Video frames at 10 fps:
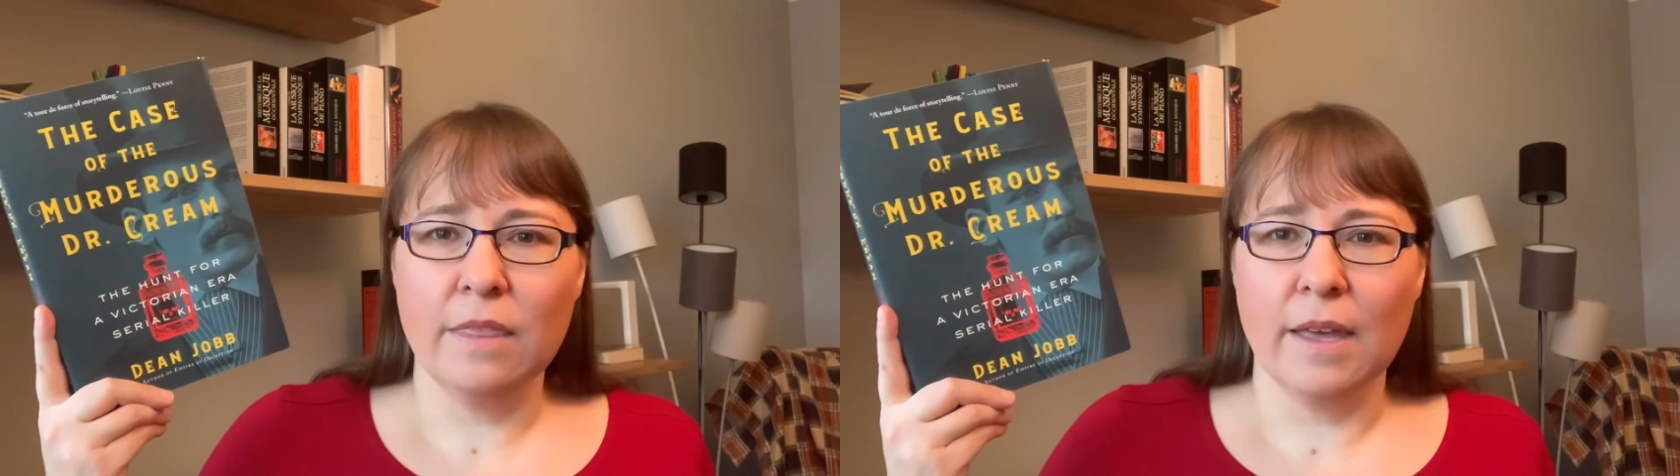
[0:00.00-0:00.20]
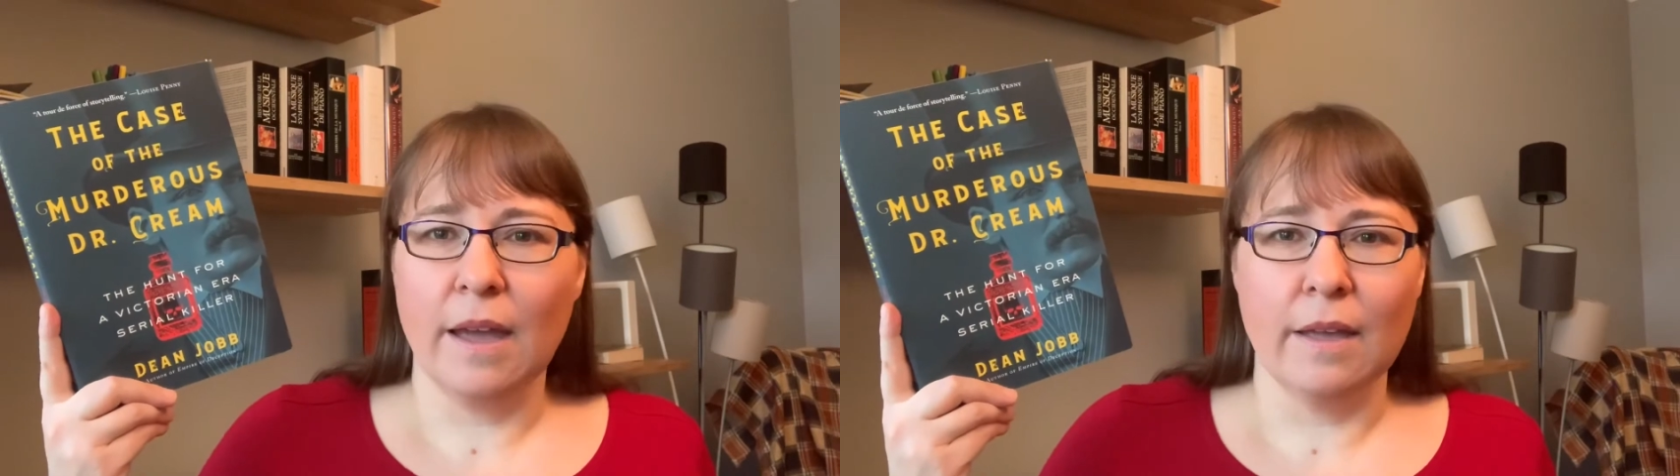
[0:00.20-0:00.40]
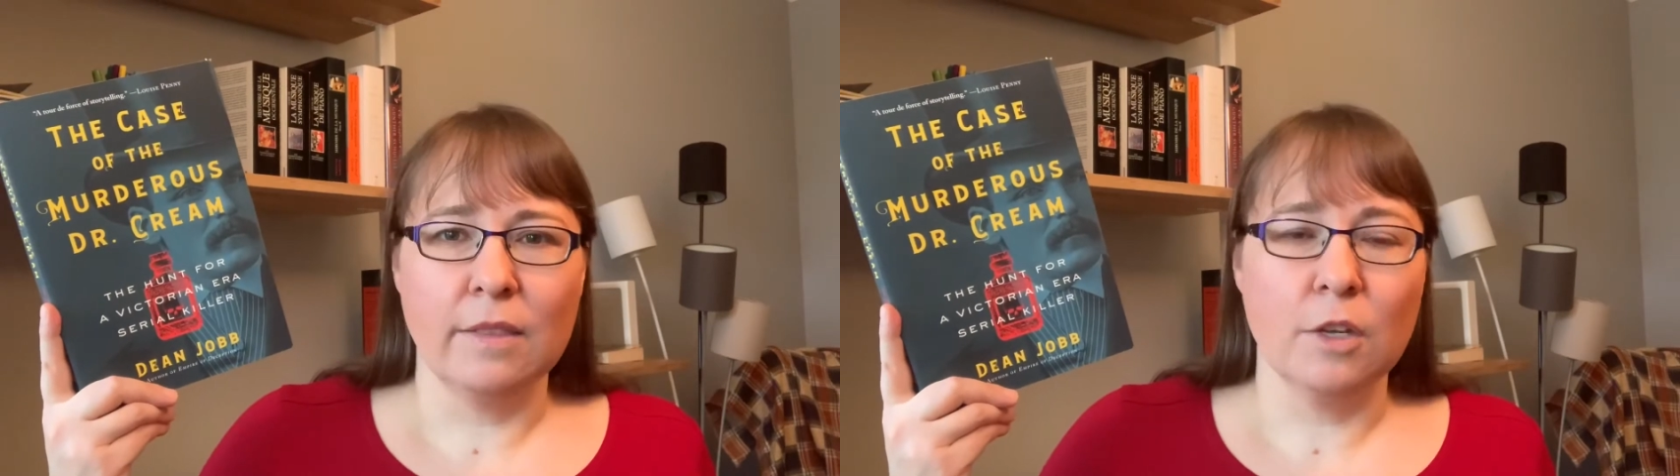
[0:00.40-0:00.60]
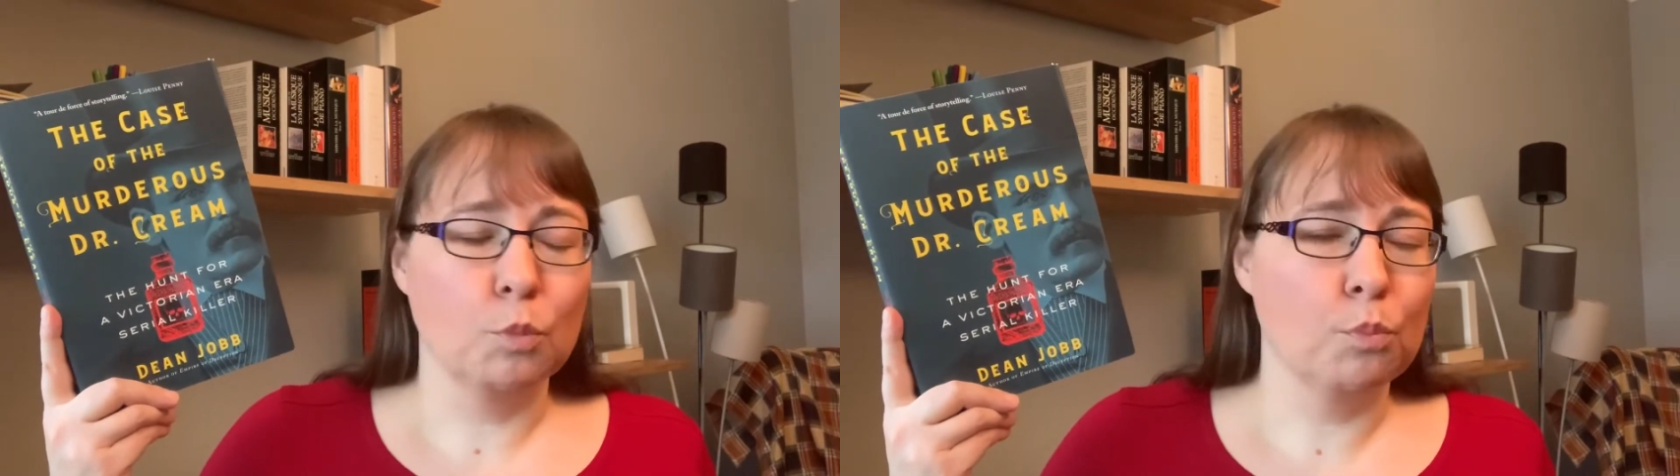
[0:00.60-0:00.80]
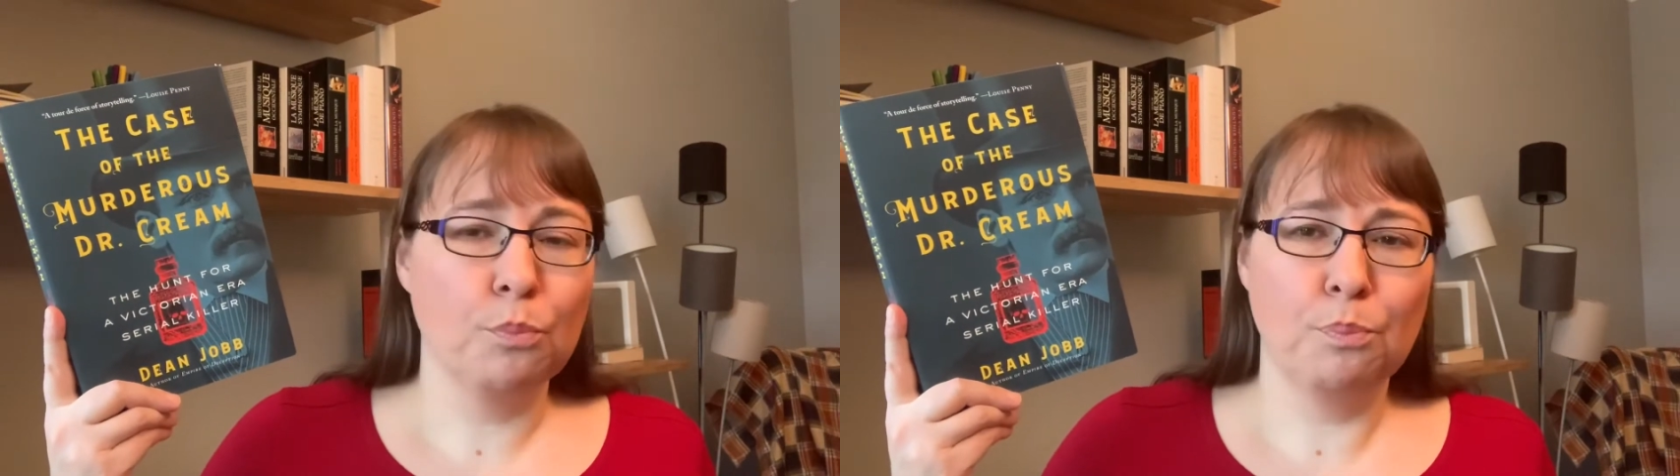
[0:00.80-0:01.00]

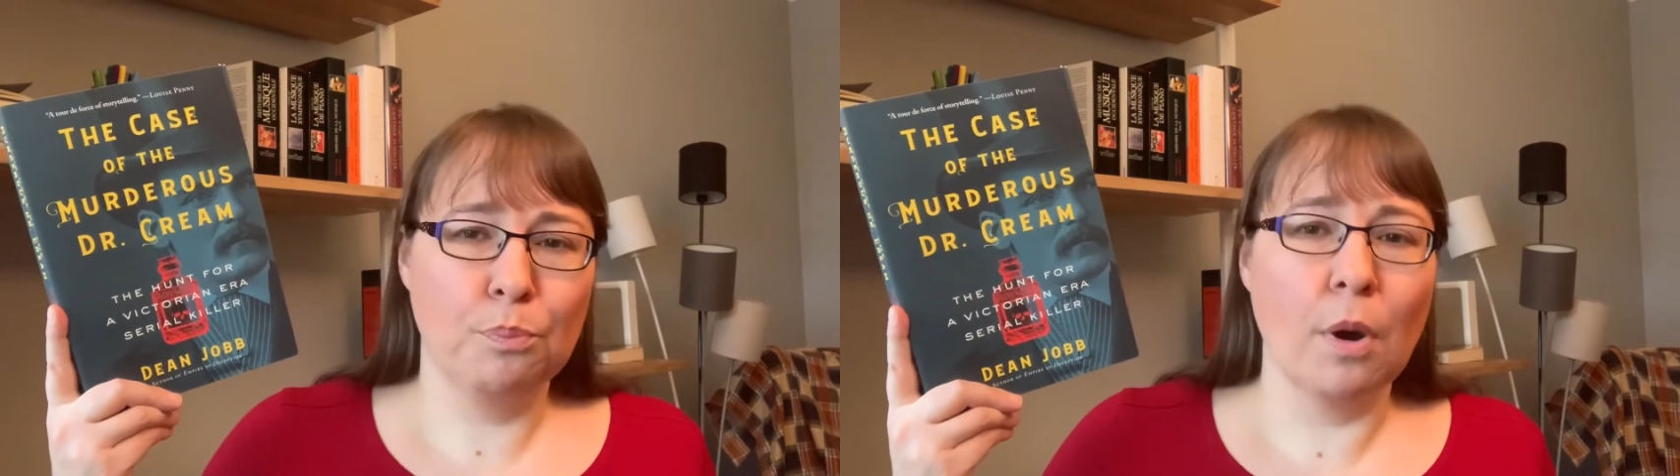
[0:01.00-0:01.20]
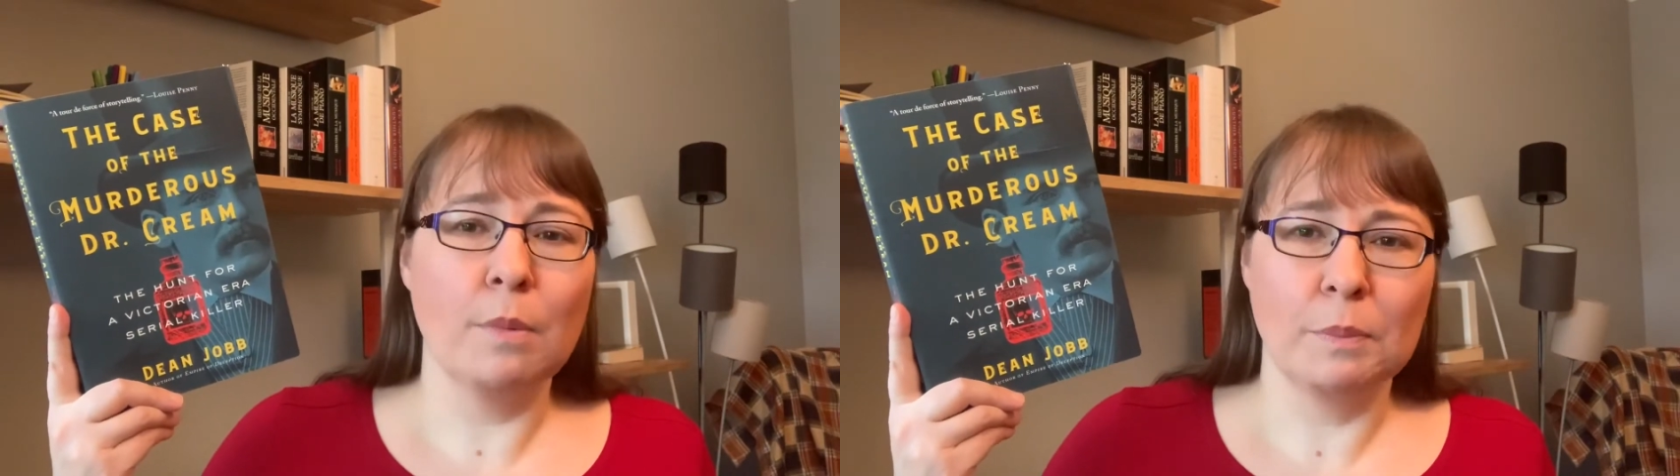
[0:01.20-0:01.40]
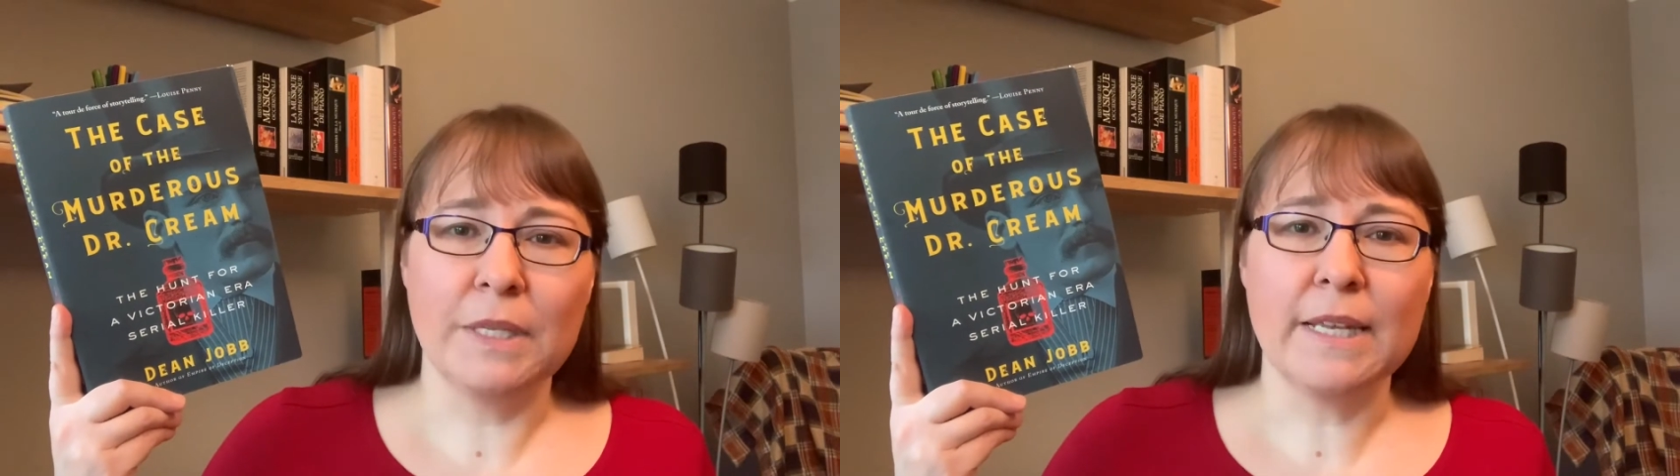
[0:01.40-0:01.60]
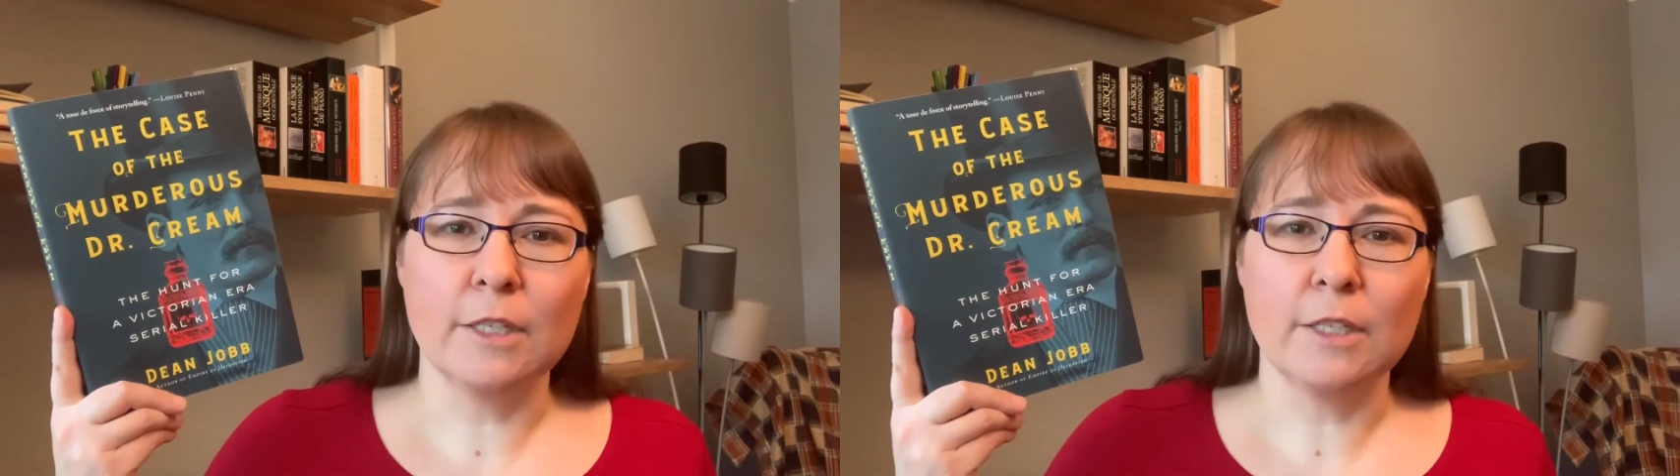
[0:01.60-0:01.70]
There probably